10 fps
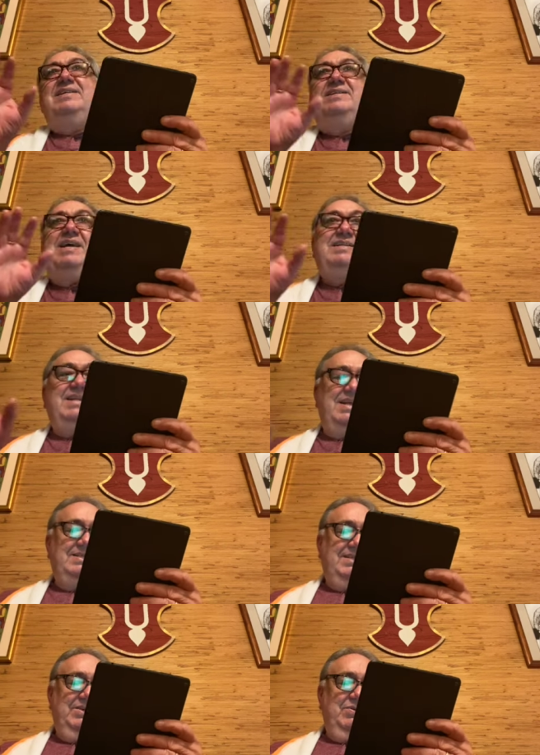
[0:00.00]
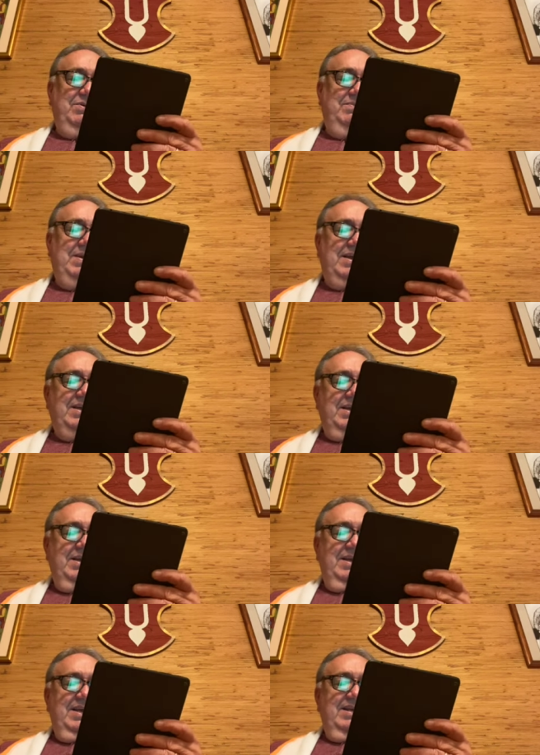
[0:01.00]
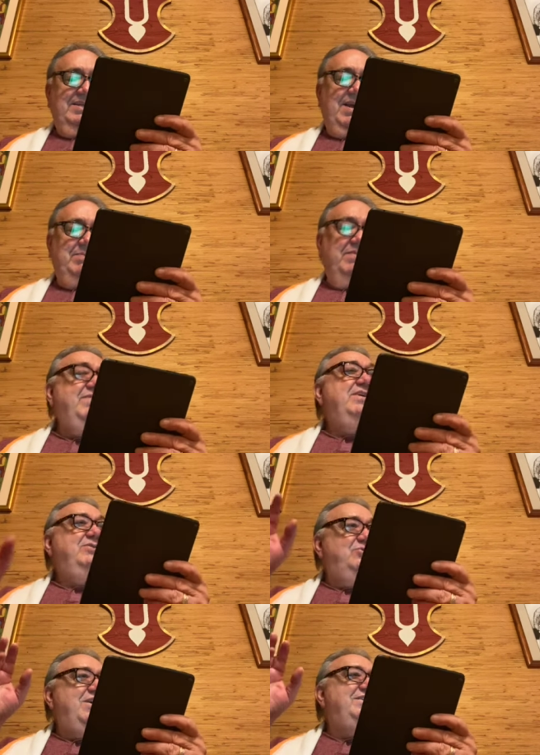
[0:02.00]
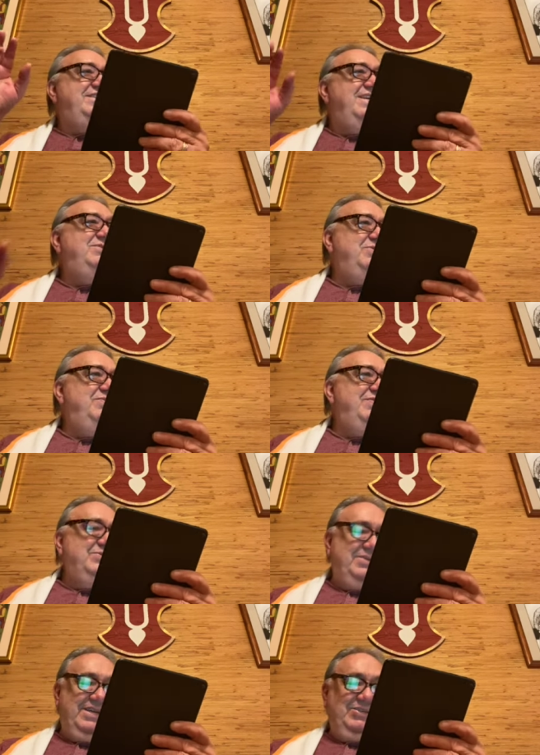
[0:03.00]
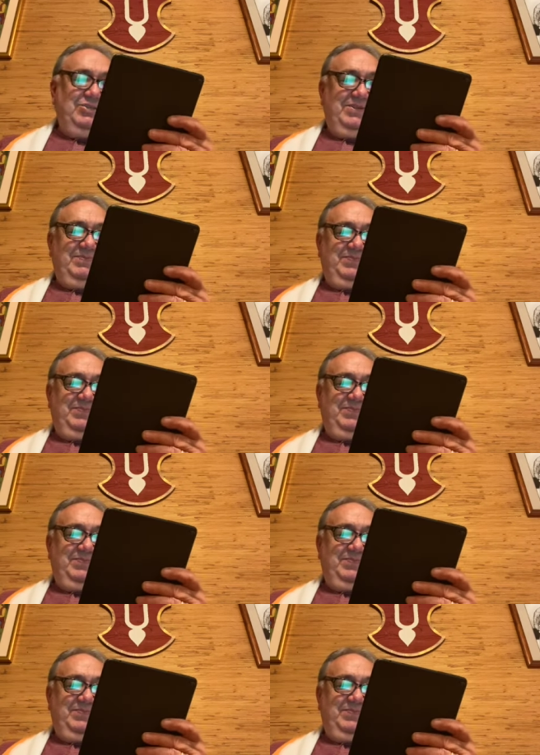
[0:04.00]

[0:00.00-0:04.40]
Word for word: that glancing going back, type of transcendental flirtation,